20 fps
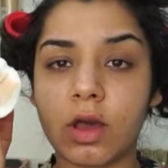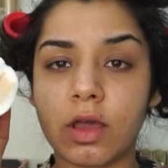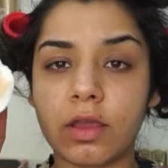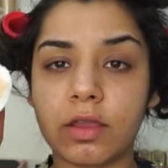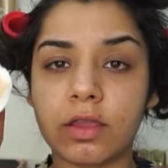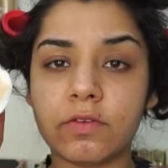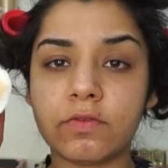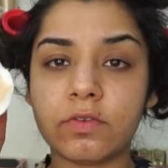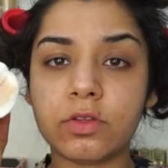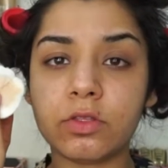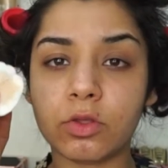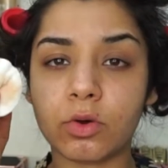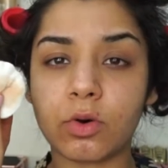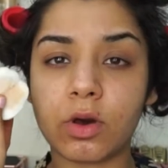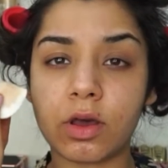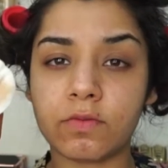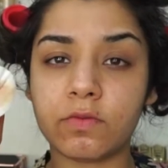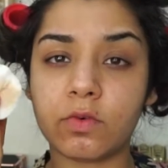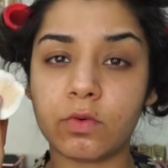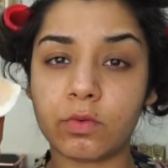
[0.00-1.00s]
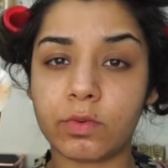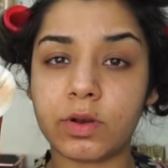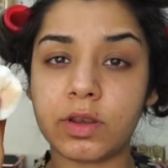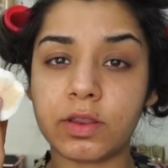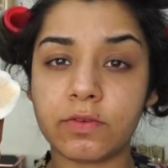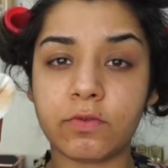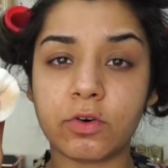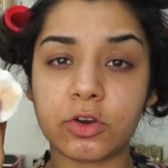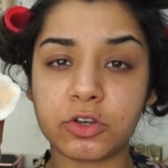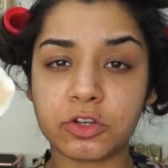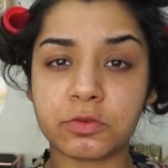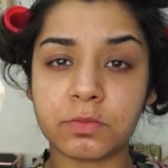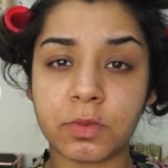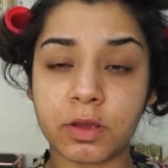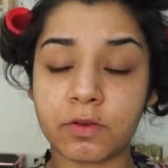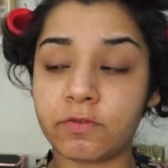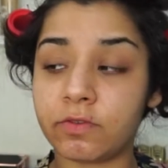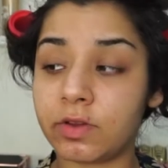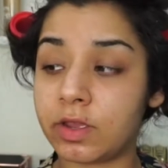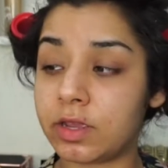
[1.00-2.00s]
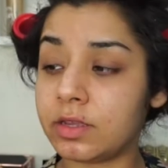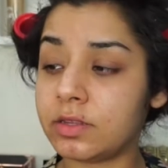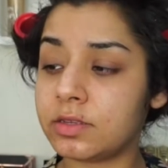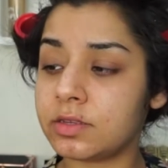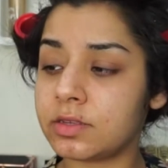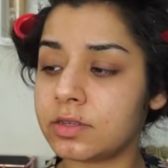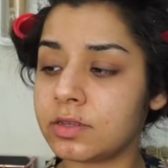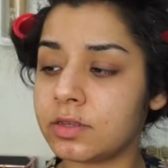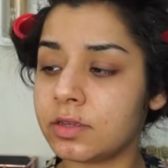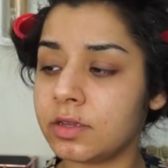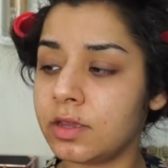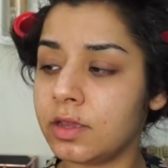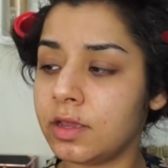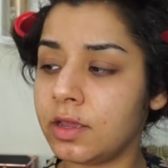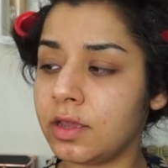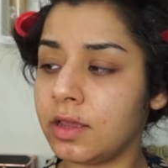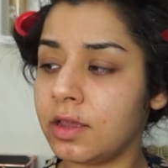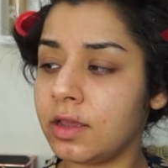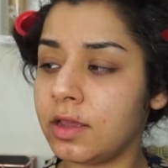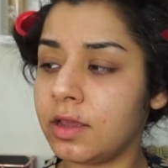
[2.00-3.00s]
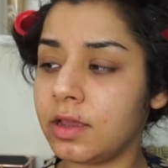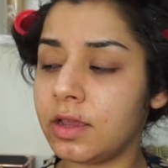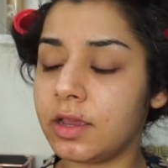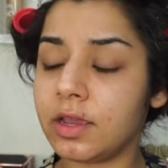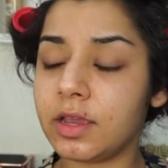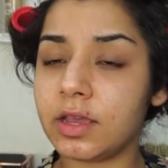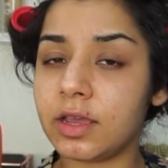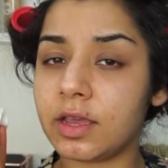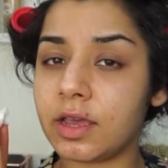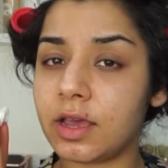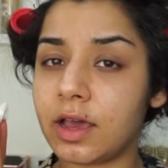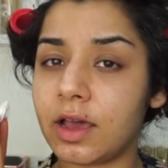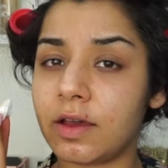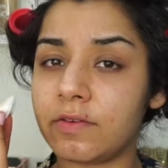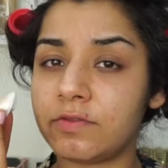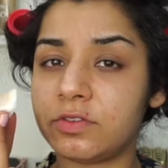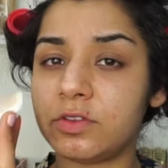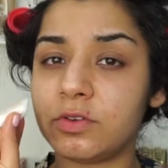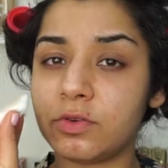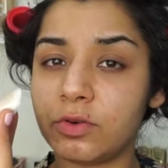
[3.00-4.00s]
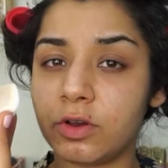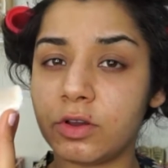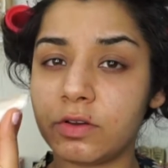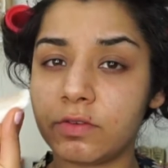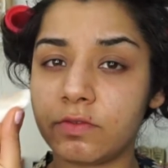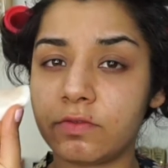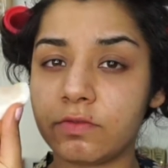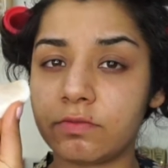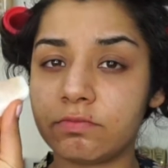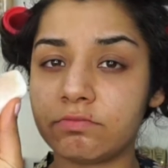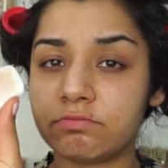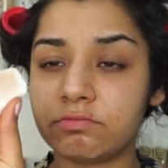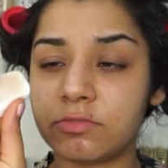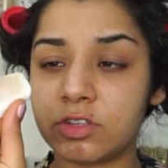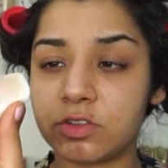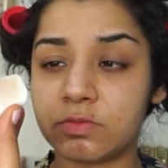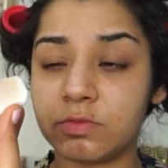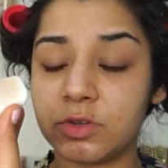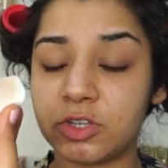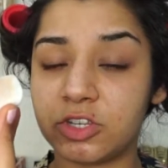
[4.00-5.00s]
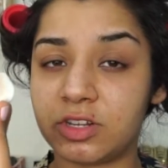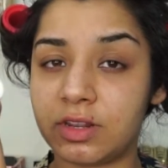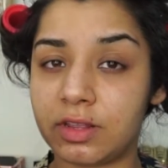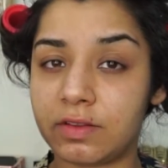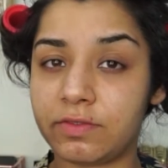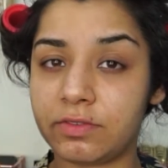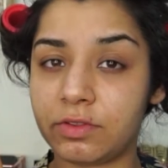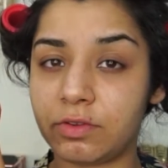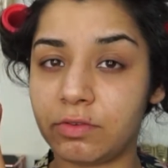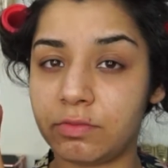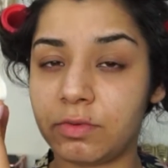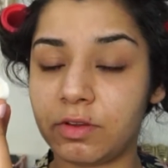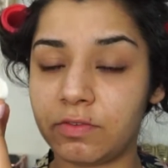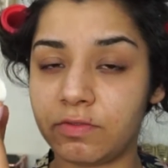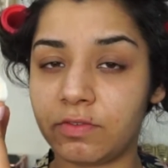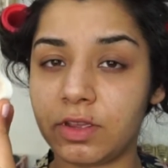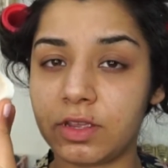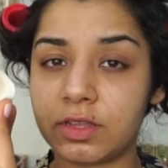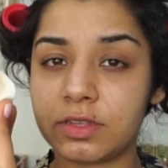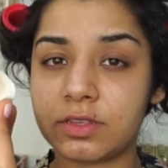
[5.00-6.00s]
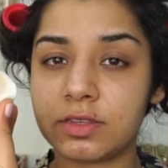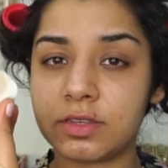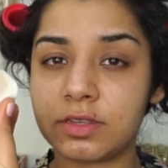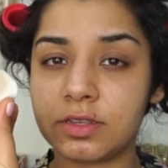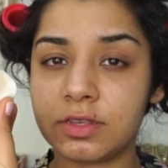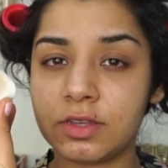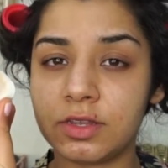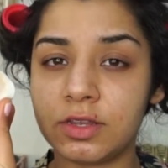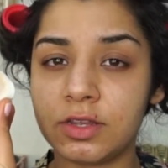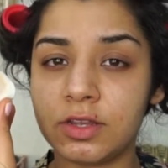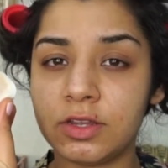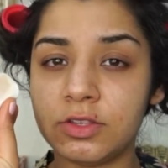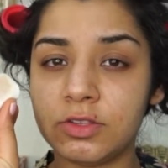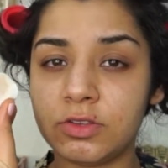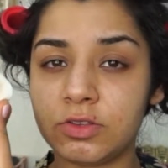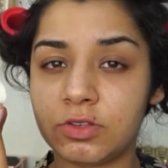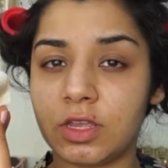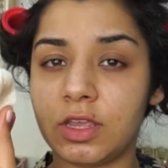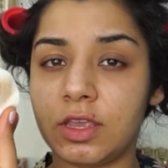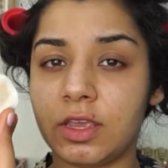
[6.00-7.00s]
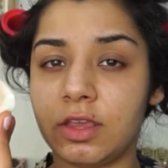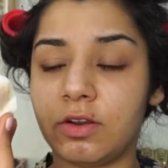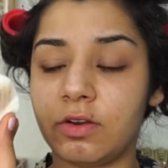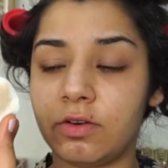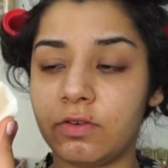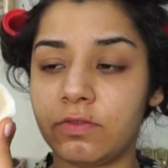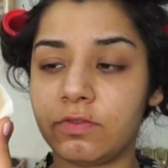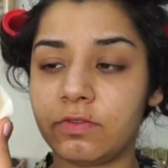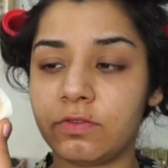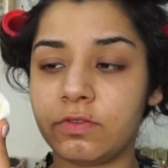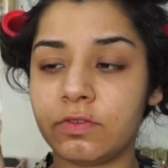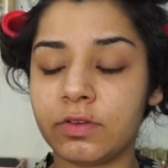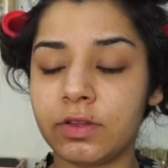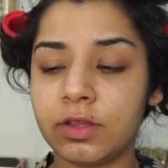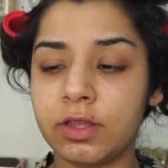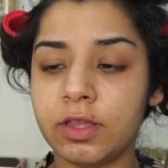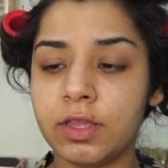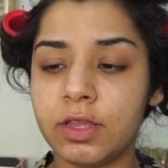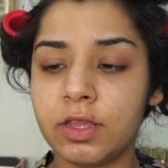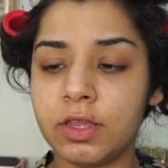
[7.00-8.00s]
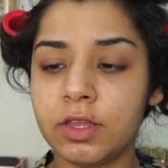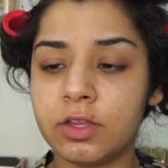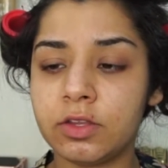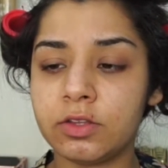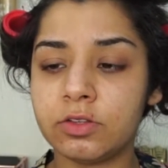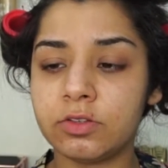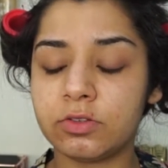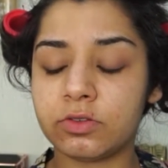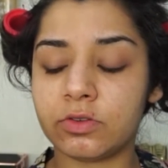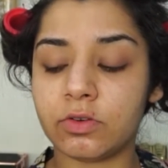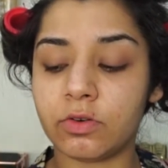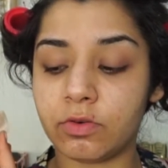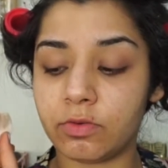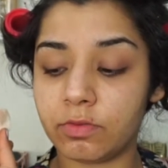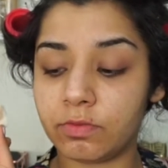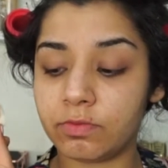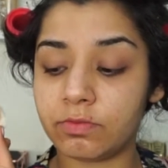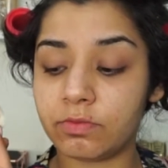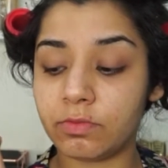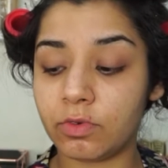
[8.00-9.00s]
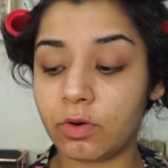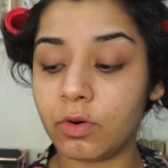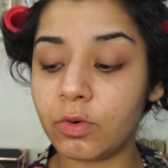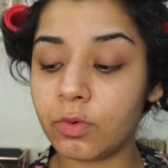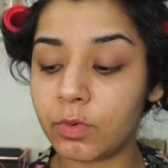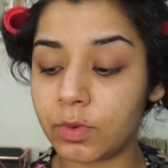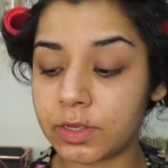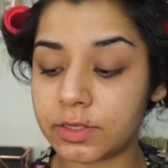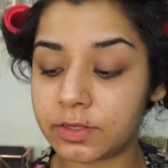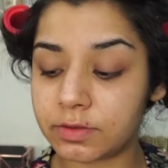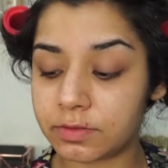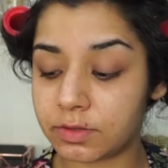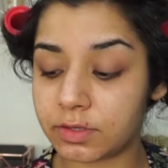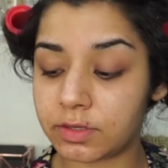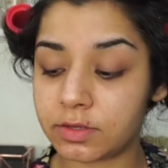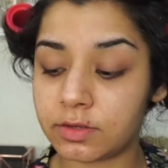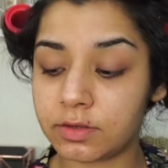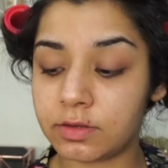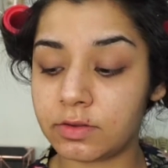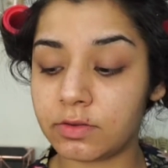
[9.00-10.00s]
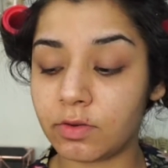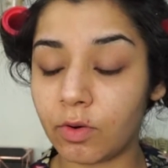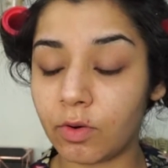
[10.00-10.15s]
Even though I've already washed my face, I've still got this much left on my face to take it off. So always